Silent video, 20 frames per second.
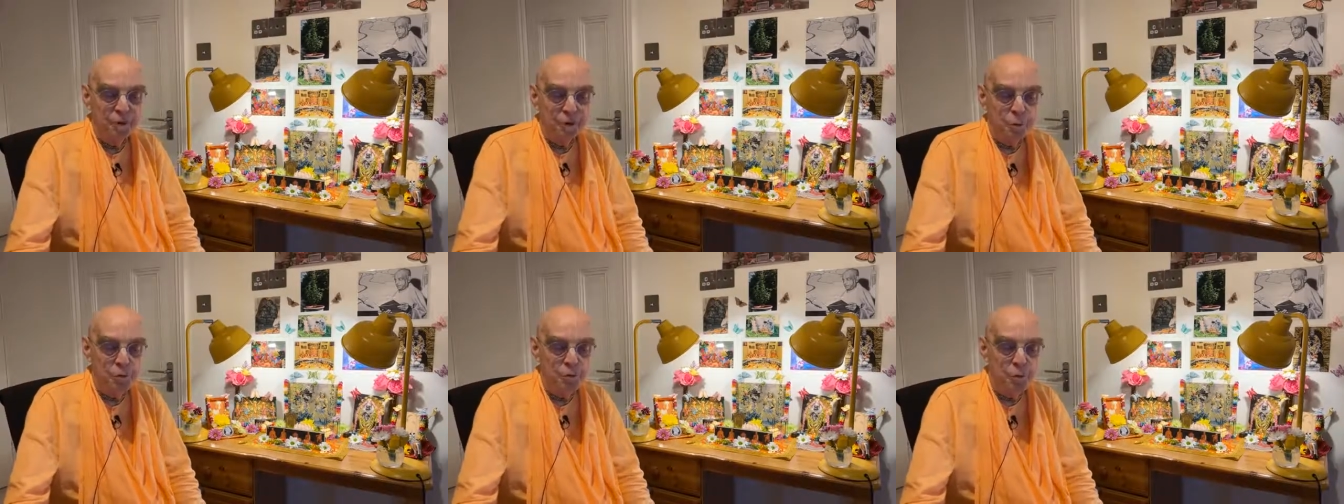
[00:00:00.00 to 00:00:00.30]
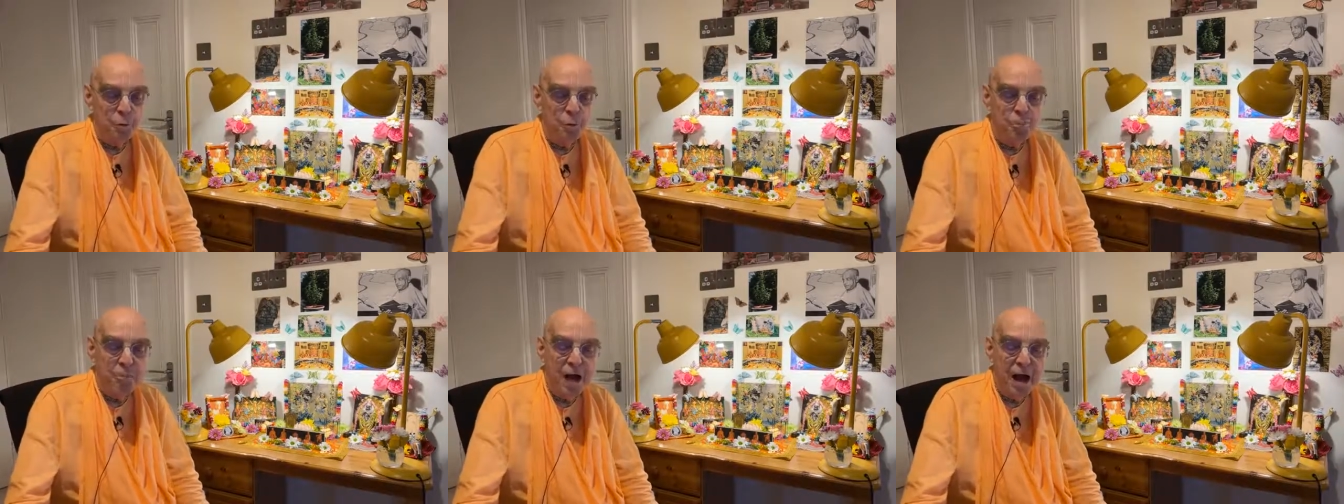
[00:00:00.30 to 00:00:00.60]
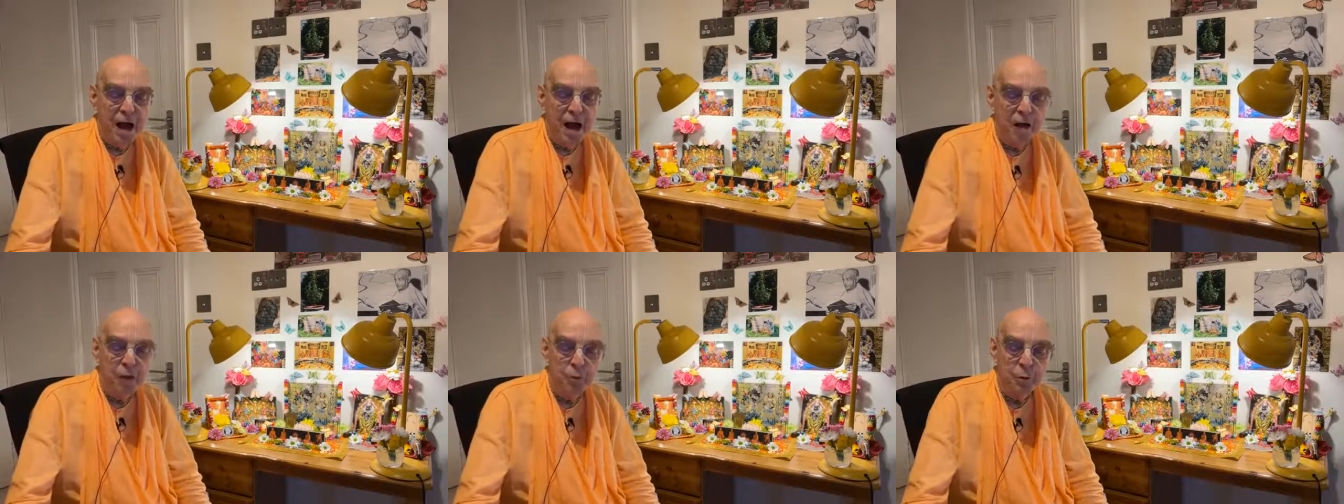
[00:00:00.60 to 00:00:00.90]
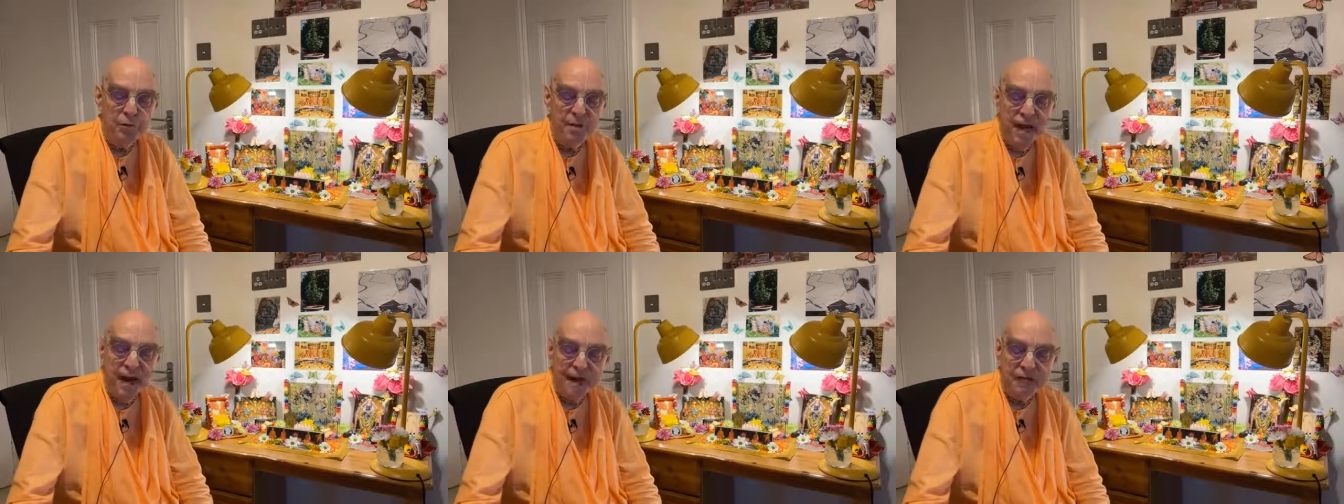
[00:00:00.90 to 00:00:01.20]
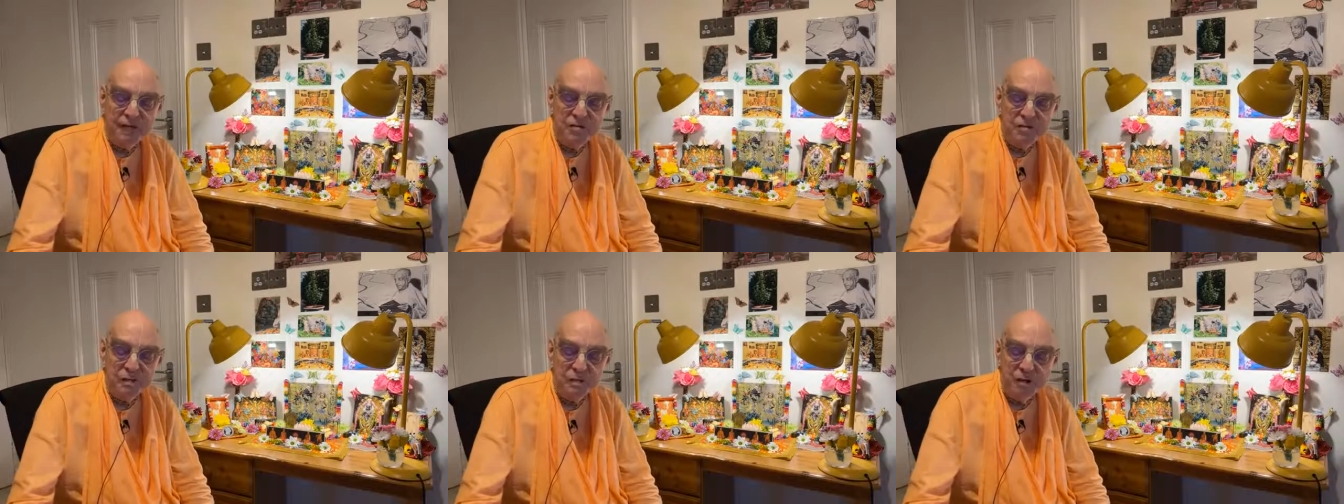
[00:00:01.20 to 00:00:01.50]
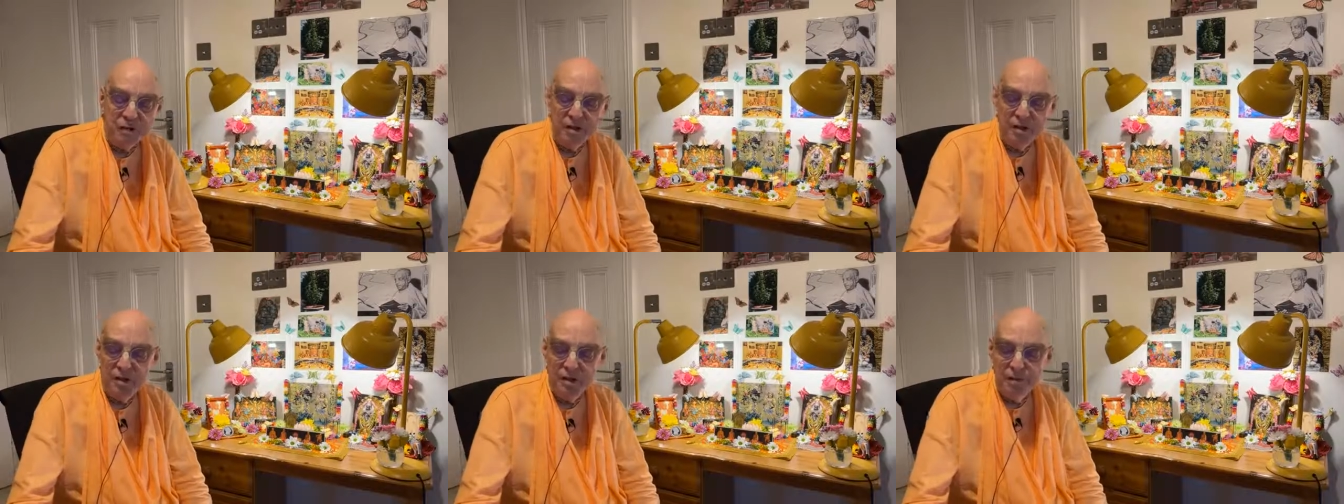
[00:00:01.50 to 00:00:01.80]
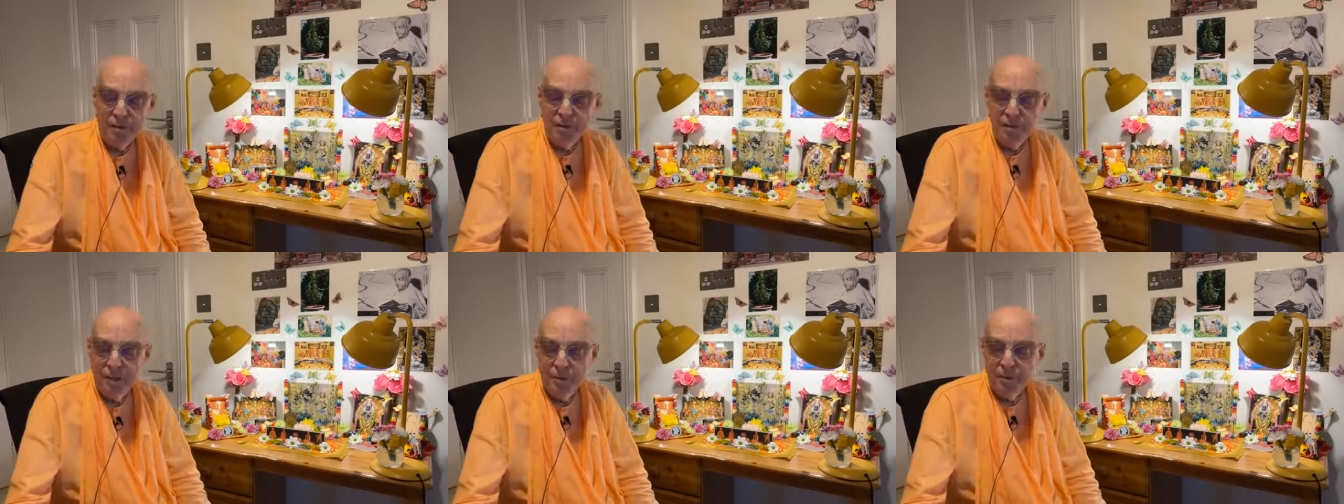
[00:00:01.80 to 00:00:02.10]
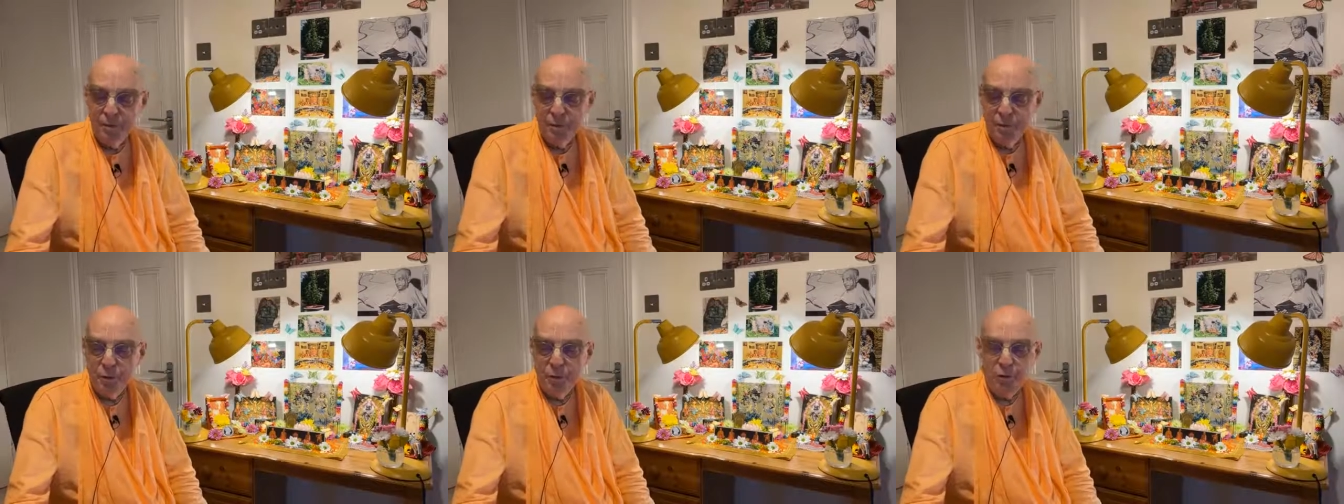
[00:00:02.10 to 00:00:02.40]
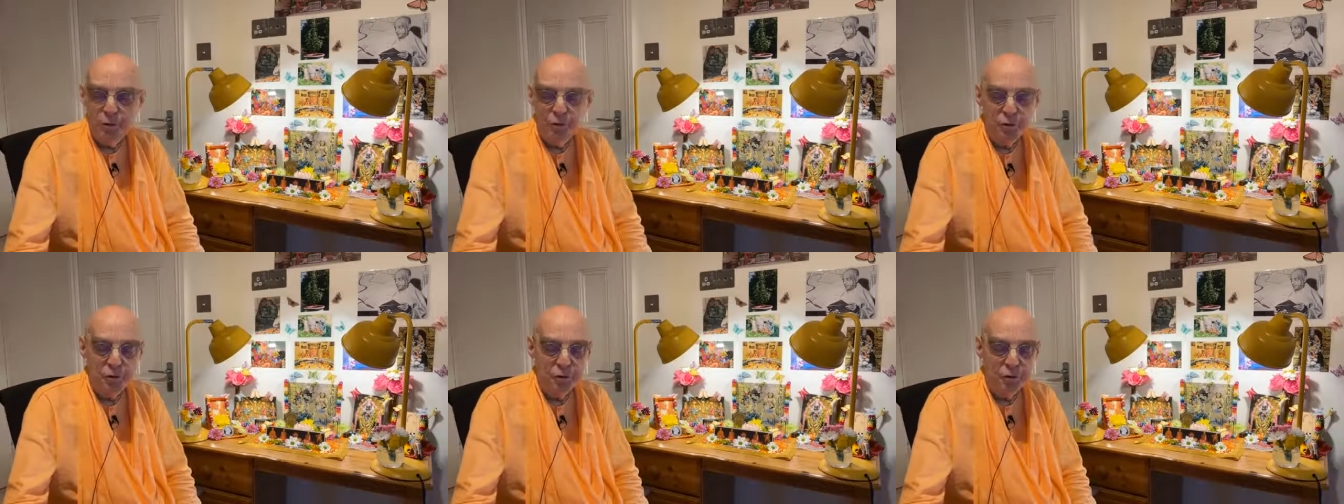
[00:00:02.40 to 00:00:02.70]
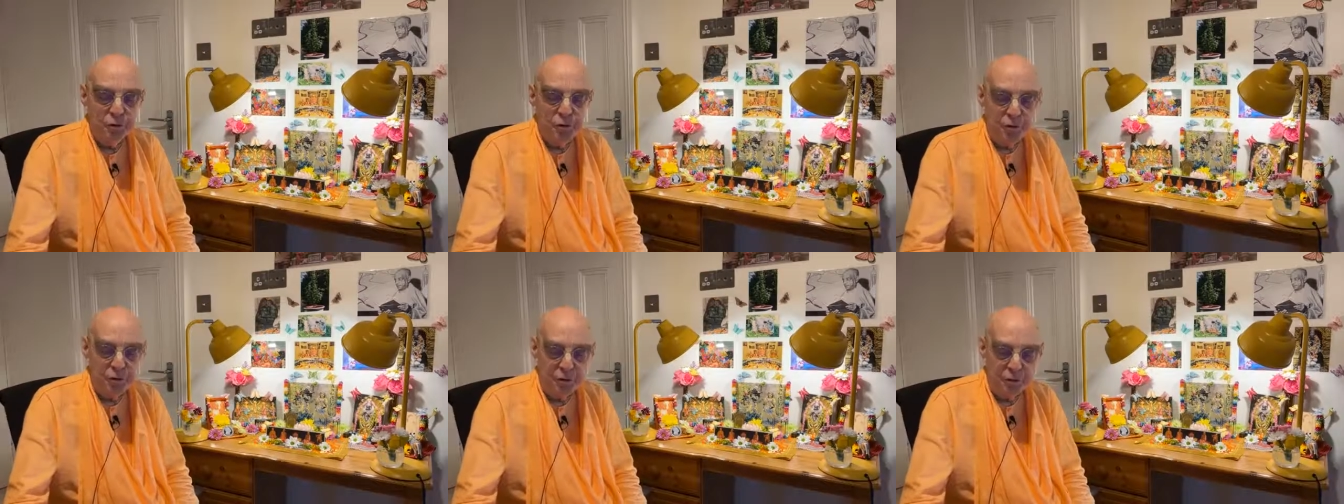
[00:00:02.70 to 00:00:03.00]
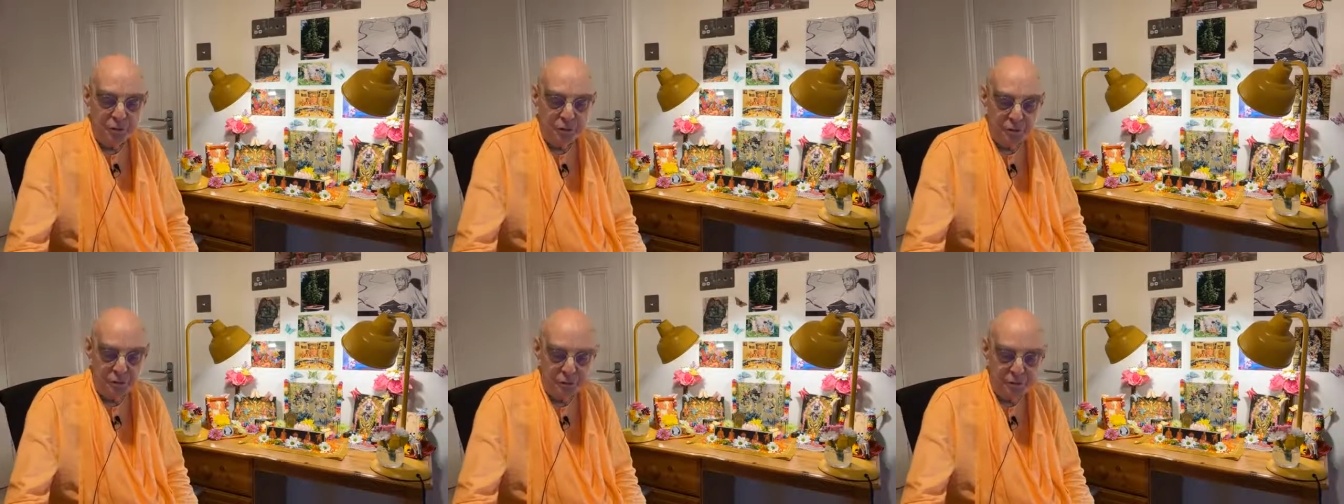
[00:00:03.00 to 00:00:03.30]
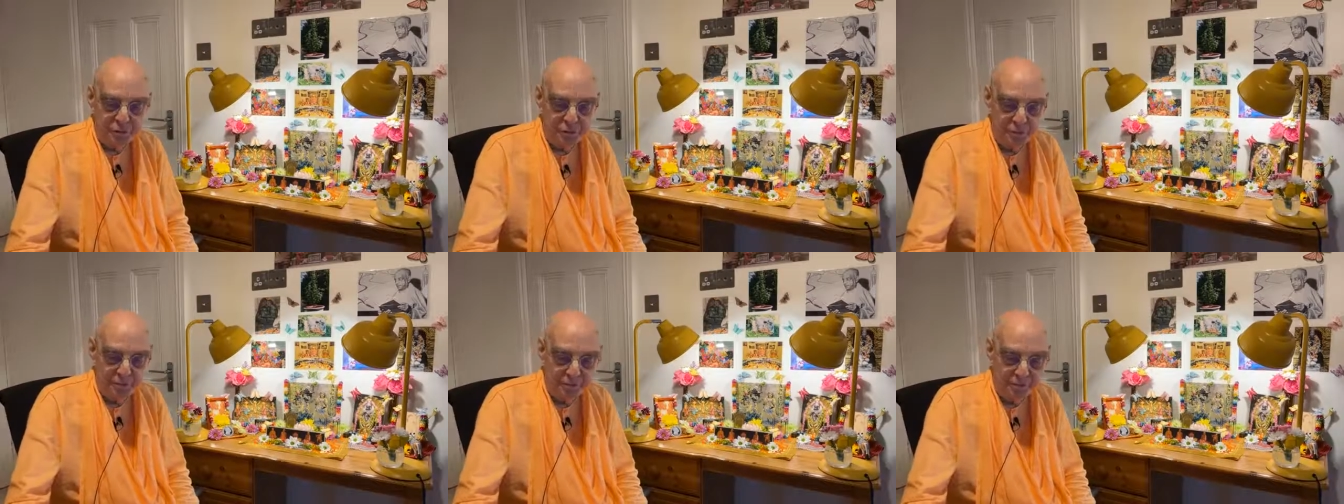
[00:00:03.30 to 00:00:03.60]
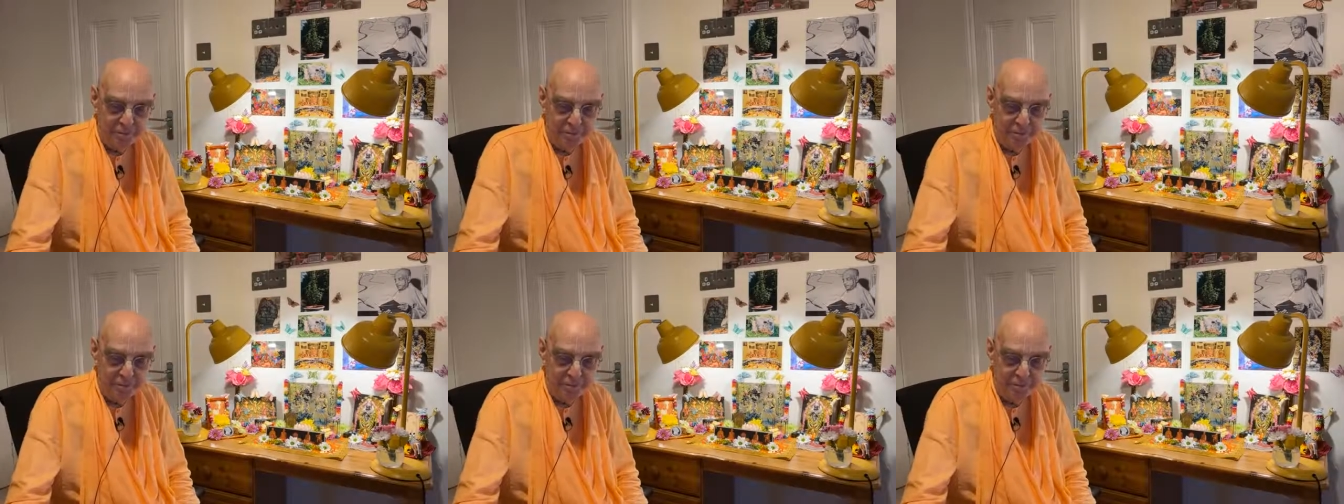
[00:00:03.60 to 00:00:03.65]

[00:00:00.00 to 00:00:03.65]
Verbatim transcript: which were bound with excellent and beautiful girdles.